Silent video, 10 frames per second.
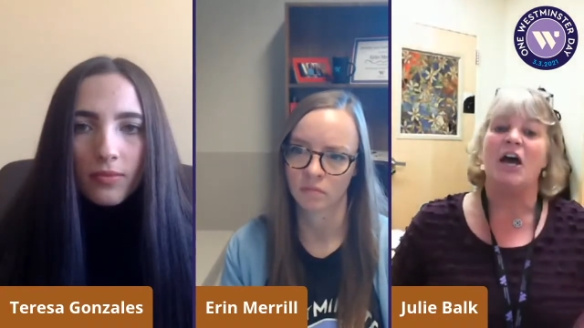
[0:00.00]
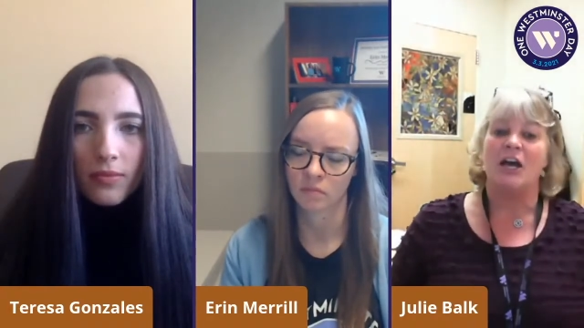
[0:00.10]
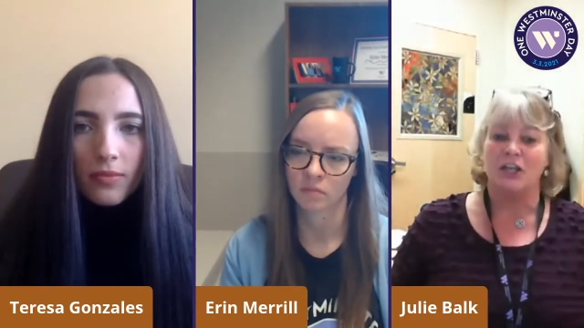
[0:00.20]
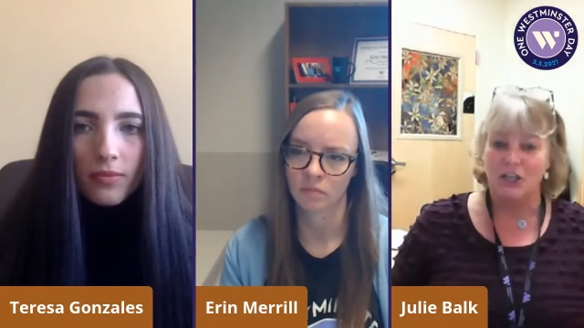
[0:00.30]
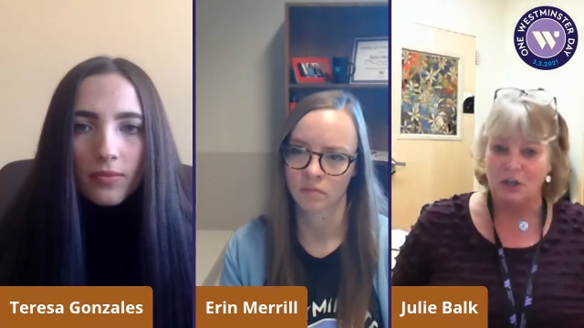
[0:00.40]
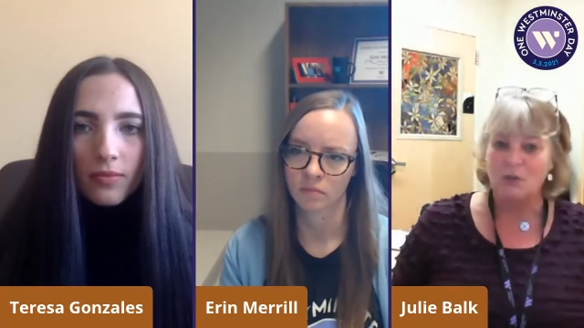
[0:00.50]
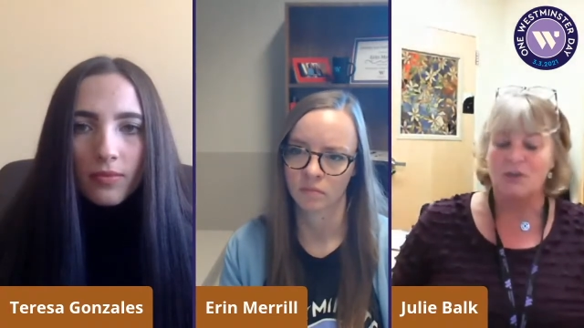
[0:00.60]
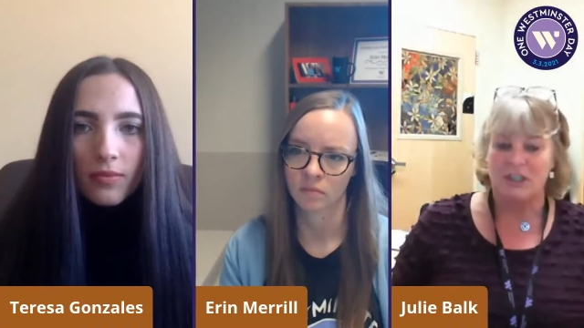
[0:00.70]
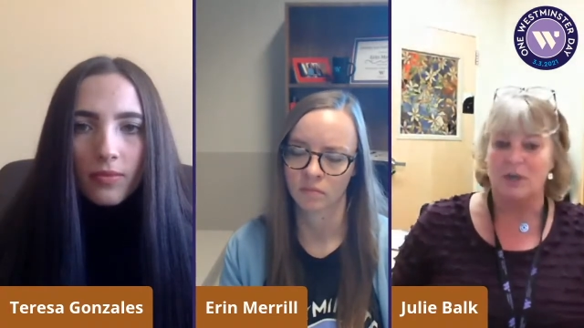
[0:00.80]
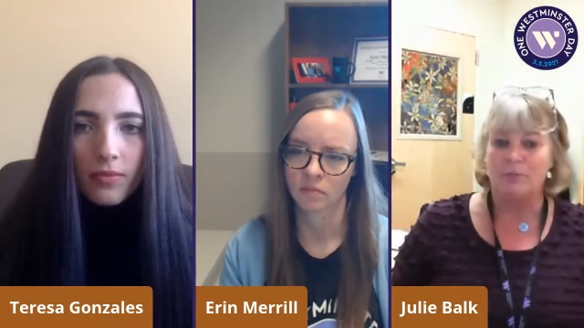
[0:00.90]
Speaker 1: a
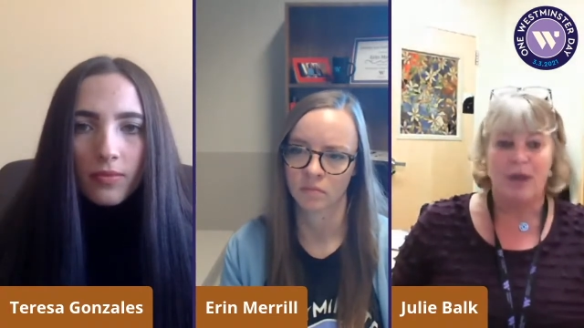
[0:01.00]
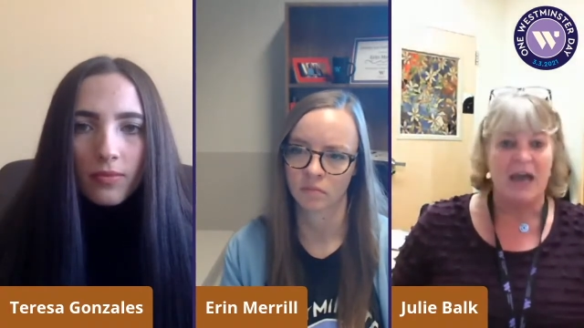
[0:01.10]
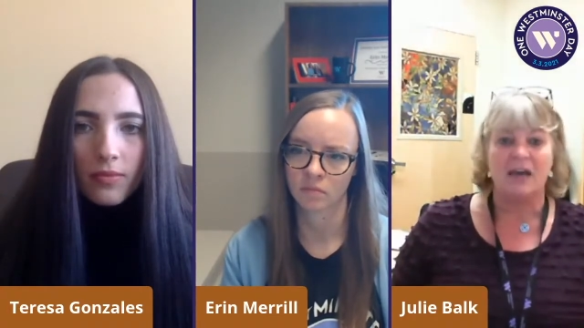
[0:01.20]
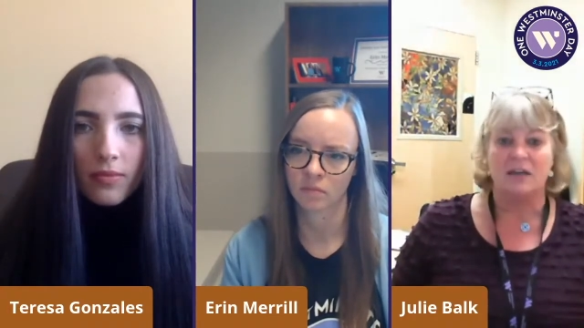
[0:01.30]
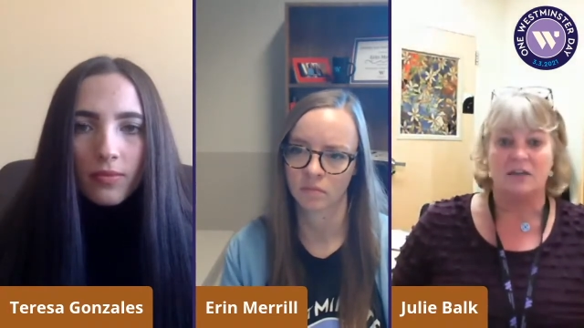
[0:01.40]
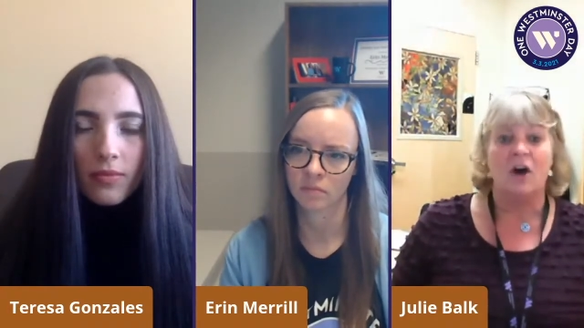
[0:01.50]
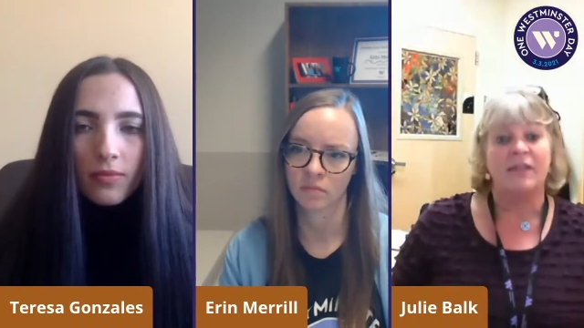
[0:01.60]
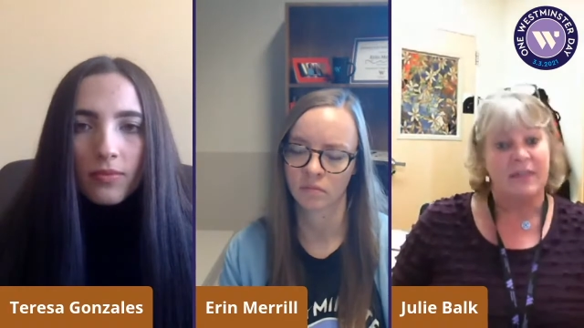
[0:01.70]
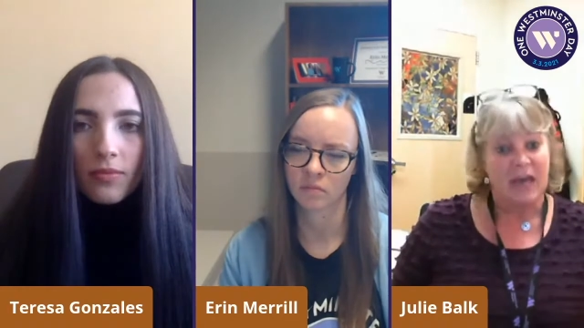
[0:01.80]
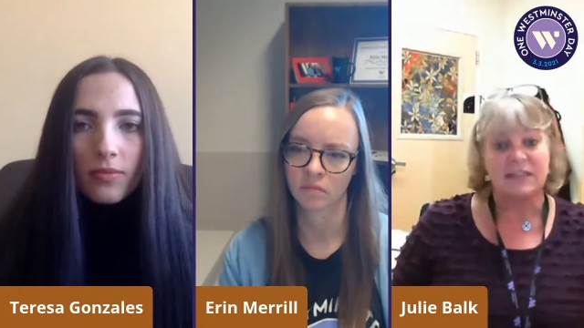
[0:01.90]
huge impact
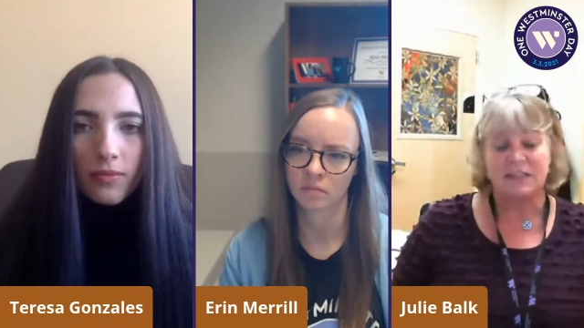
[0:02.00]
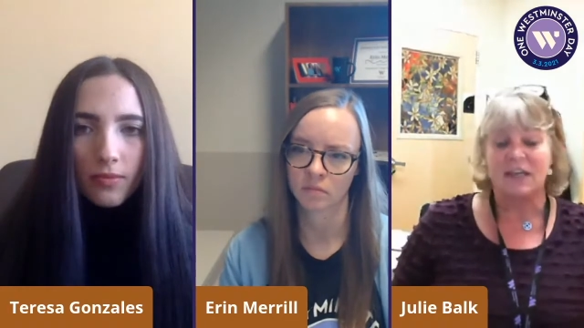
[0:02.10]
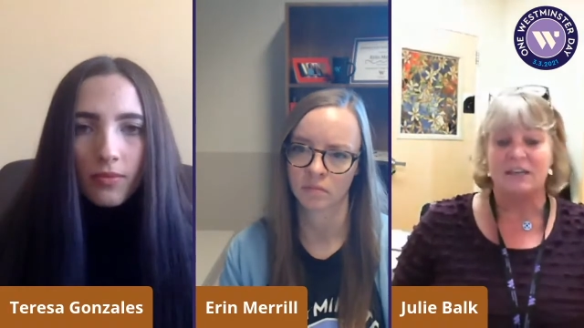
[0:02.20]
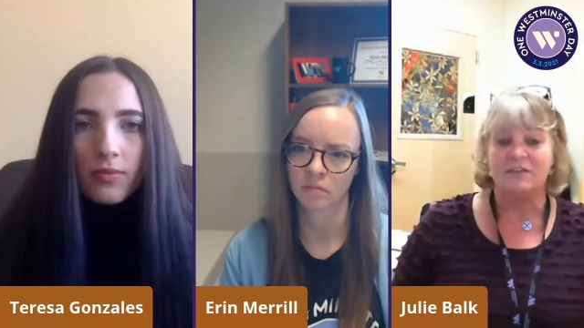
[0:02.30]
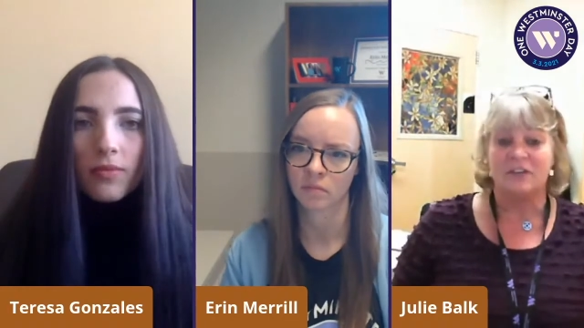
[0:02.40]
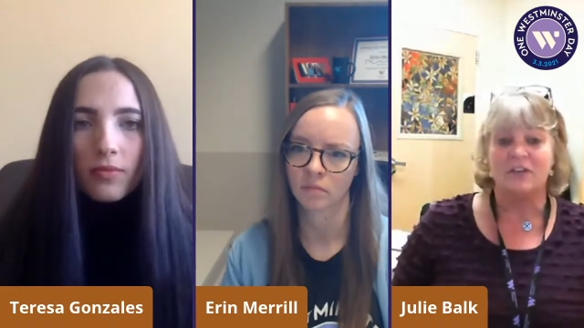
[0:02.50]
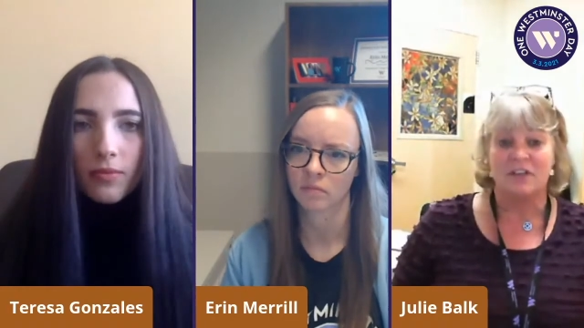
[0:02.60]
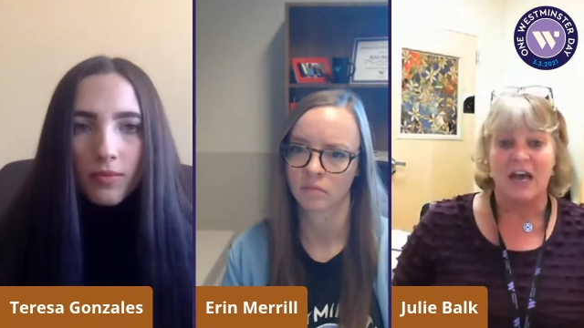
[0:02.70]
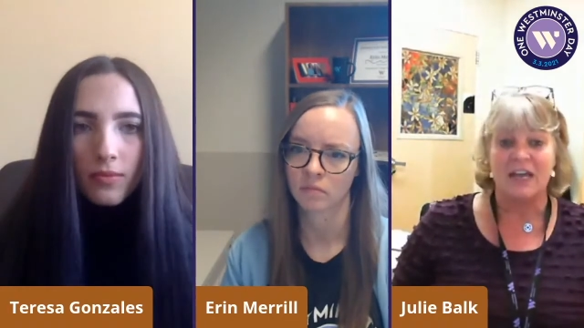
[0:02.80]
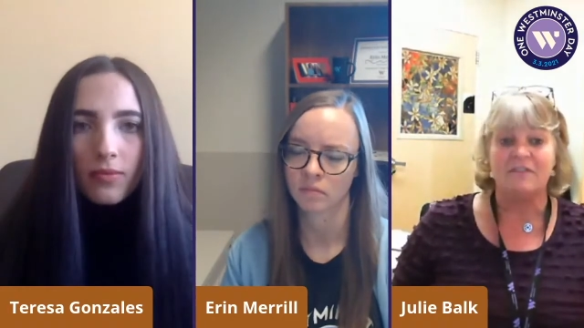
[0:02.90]
on that side of their
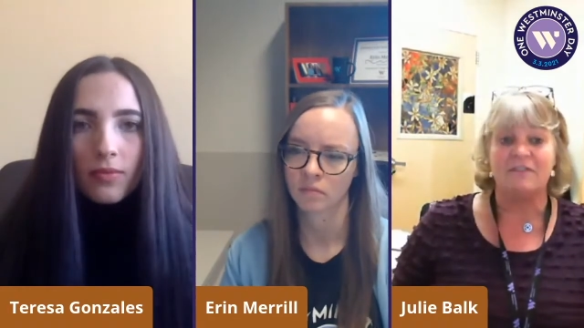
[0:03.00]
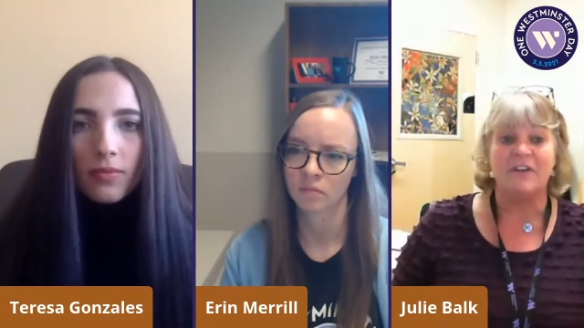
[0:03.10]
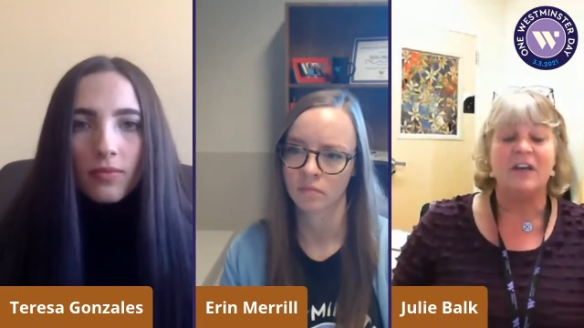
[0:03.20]
life.